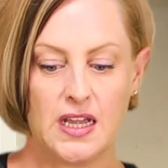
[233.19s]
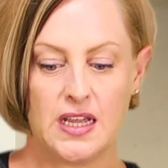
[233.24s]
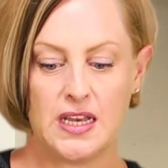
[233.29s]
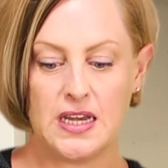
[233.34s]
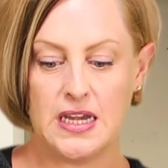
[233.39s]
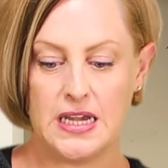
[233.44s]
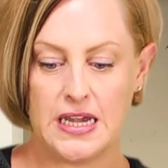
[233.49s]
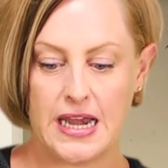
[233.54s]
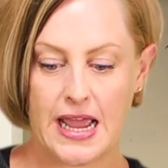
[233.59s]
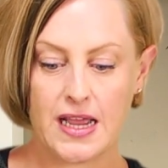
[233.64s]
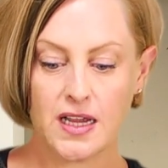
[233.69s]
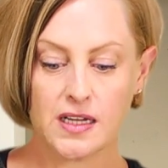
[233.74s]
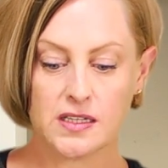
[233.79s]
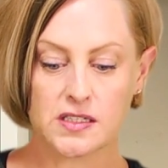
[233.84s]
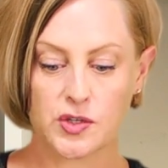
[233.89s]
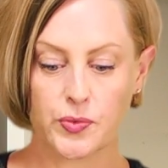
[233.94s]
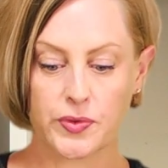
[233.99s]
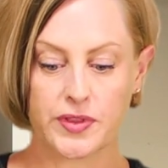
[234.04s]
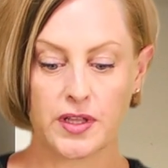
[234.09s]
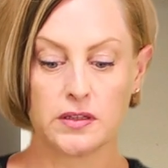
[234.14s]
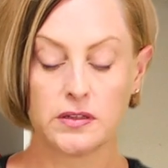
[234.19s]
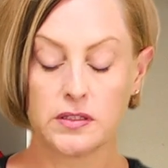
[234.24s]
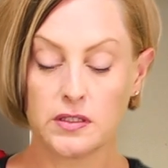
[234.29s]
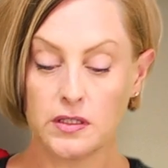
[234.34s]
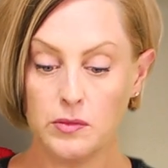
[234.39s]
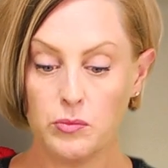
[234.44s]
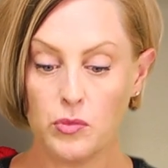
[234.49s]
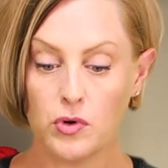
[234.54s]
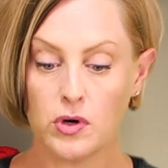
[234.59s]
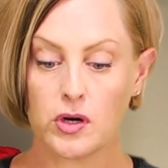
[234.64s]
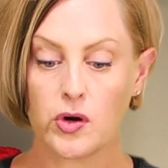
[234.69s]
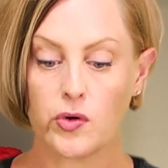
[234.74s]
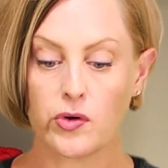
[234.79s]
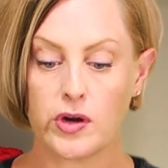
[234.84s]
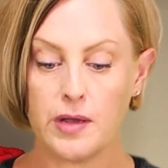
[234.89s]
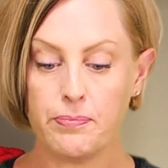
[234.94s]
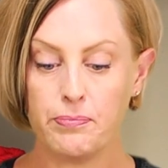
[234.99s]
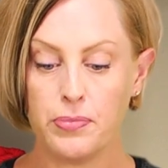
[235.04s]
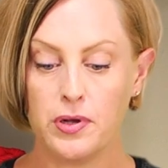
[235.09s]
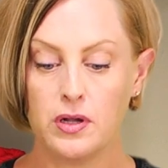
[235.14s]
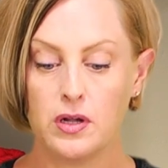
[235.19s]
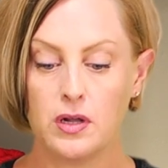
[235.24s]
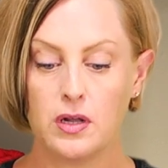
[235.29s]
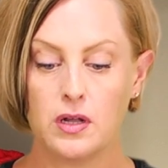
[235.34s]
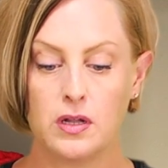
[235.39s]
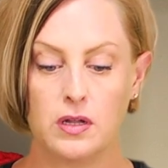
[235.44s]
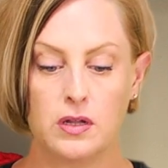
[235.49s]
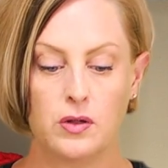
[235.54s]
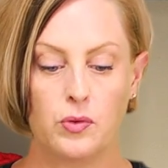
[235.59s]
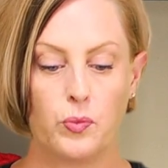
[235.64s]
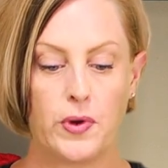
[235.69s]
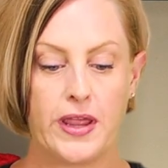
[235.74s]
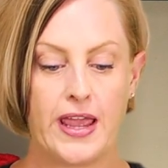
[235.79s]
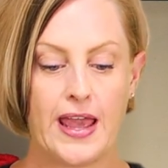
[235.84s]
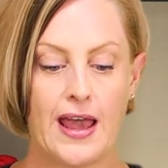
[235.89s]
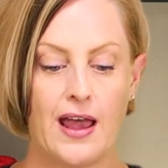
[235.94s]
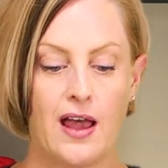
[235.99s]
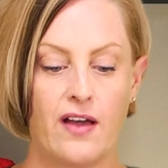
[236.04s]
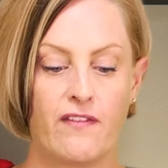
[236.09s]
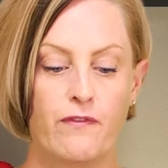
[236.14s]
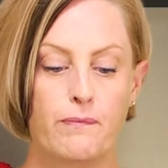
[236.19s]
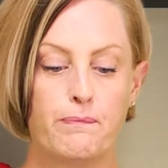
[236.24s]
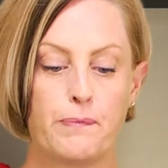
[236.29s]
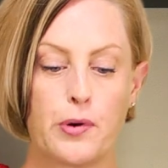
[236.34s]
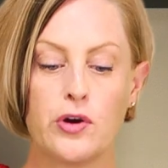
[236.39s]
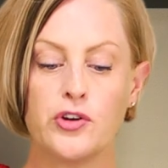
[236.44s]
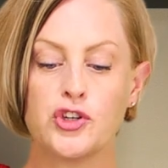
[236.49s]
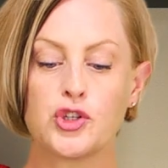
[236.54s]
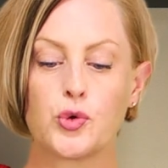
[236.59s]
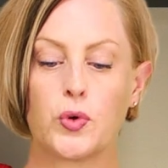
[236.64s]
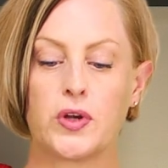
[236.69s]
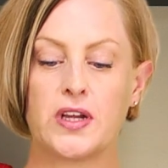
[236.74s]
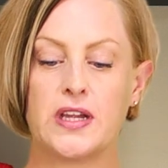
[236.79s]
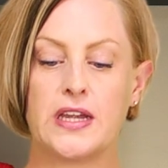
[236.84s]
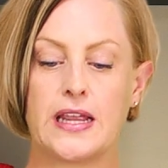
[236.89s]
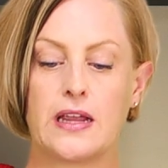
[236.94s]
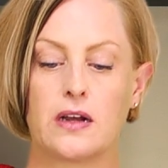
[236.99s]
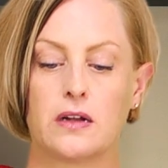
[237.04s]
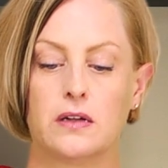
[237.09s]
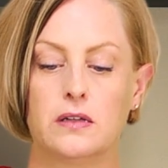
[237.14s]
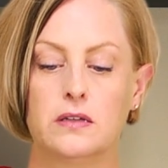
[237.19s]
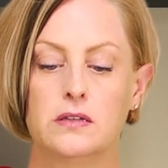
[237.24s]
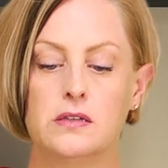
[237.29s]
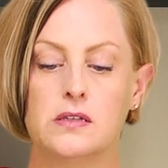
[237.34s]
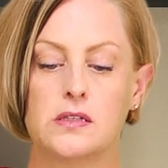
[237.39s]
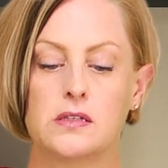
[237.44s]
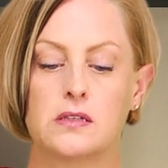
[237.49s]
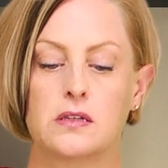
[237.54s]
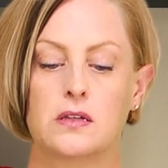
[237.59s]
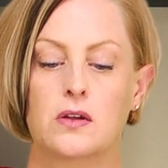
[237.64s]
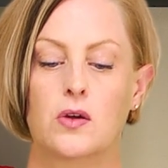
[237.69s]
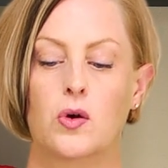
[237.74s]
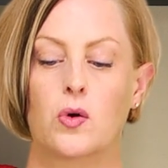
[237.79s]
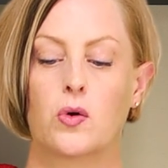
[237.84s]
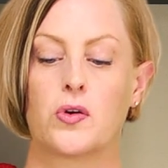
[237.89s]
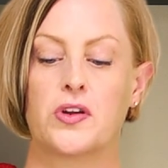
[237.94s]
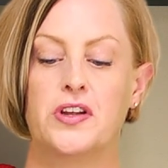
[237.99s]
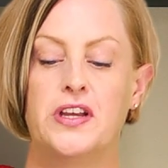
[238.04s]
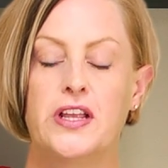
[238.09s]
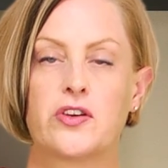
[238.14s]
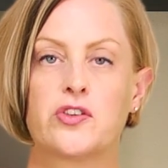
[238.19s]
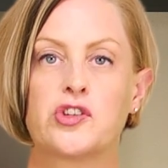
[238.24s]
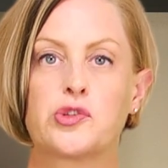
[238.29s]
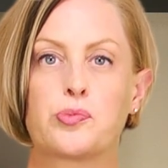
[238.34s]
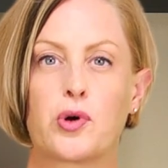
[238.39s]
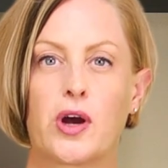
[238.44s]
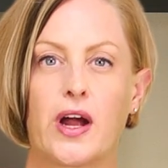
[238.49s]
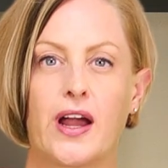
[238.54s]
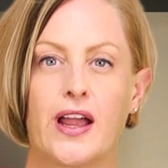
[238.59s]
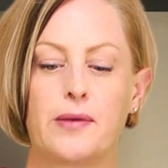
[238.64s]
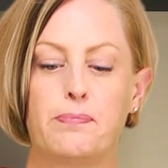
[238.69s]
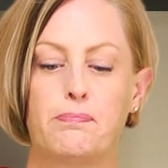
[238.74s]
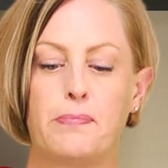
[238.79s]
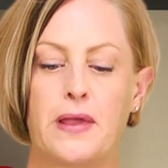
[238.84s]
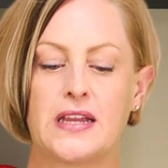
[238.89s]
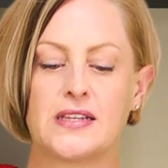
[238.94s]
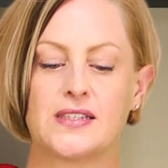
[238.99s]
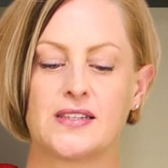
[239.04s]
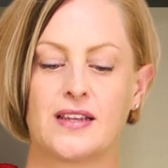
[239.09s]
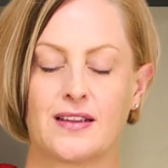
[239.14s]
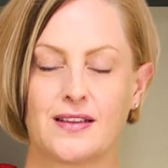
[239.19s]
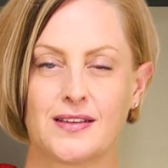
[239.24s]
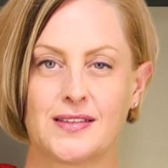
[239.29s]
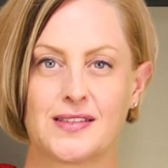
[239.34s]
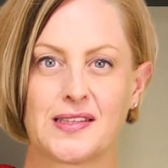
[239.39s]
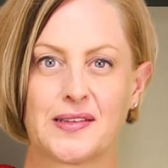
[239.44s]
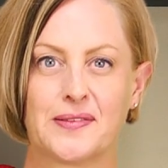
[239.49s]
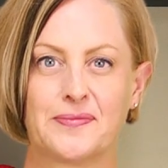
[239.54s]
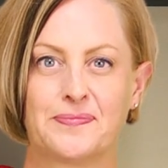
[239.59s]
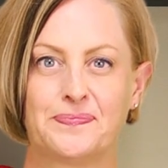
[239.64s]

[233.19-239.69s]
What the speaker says: Next, with a little more grip, we have birchwood needles or Knitters Pride Basics.